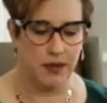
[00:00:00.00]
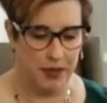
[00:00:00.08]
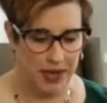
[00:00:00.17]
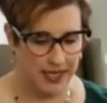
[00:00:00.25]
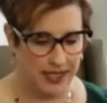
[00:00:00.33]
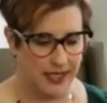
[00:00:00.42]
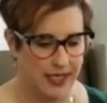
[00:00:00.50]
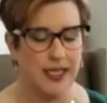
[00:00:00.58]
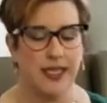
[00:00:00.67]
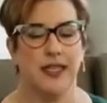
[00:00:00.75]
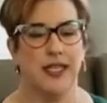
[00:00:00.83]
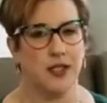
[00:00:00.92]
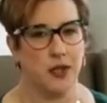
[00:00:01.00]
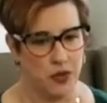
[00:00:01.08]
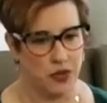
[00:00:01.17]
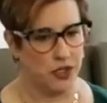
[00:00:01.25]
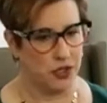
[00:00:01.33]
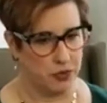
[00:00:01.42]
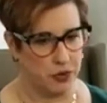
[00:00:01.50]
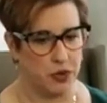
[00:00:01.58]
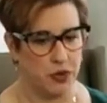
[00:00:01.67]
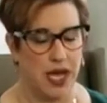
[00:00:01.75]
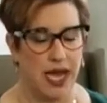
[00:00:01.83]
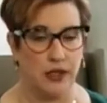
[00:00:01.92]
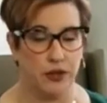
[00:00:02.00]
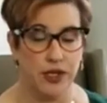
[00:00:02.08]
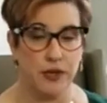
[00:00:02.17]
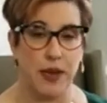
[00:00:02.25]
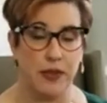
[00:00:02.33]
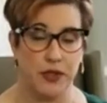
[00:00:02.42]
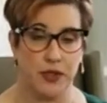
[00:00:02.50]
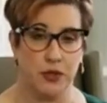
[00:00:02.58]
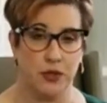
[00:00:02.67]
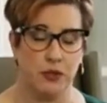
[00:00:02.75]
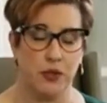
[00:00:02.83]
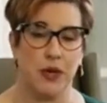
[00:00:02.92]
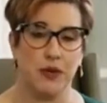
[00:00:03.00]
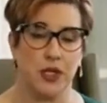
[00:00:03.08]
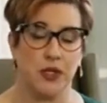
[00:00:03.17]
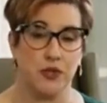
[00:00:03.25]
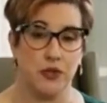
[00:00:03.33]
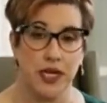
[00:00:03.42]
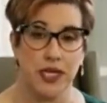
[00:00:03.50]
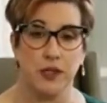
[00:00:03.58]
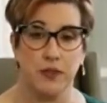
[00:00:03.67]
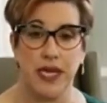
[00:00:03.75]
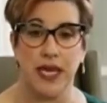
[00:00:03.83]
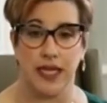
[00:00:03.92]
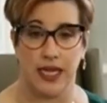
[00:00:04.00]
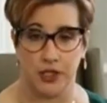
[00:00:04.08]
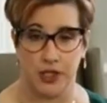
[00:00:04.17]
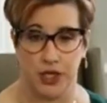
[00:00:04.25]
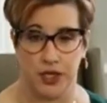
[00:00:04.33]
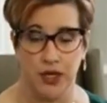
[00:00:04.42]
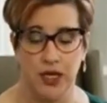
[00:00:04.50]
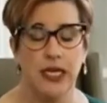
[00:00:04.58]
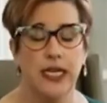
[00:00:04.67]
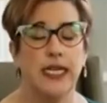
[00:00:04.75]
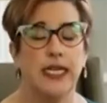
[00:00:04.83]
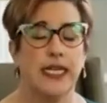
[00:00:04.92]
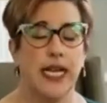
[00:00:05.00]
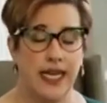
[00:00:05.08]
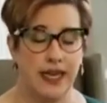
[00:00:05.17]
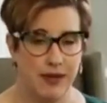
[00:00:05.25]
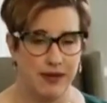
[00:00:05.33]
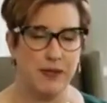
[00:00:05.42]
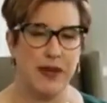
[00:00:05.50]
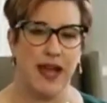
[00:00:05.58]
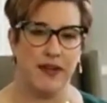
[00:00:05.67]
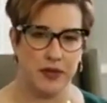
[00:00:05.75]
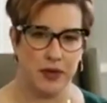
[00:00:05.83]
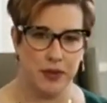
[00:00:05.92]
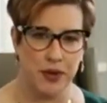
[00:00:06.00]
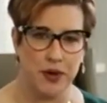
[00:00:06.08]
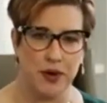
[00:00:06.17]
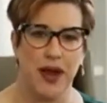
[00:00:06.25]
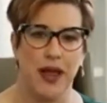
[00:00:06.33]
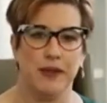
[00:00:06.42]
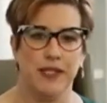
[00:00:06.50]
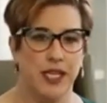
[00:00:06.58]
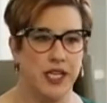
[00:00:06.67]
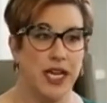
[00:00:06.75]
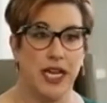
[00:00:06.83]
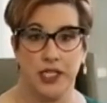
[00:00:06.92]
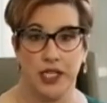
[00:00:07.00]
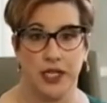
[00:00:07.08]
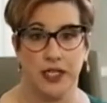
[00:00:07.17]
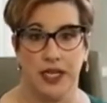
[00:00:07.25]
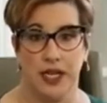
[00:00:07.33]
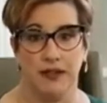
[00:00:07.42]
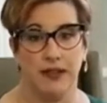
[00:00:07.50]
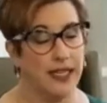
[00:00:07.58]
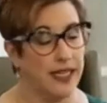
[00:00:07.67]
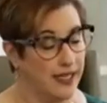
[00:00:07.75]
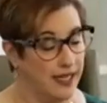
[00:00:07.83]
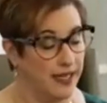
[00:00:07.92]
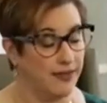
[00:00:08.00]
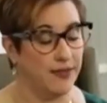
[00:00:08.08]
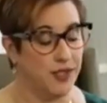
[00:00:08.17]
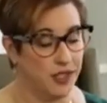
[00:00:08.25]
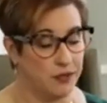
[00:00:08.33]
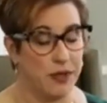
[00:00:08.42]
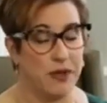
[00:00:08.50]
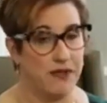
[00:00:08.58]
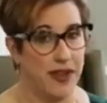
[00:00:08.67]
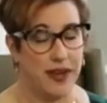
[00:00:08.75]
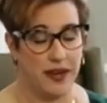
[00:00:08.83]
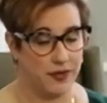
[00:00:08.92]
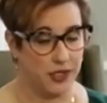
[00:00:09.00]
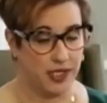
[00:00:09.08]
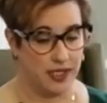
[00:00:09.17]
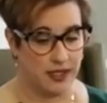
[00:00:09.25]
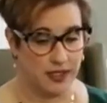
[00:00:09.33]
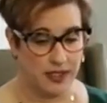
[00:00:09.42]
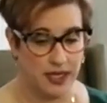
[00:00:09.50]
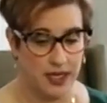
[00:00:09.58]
but this tool is super cool. I learned about this tool when I was in Australia speaking last year. Guy came up to me after a program and said, you got to check this out. And I've just been a fan ever since.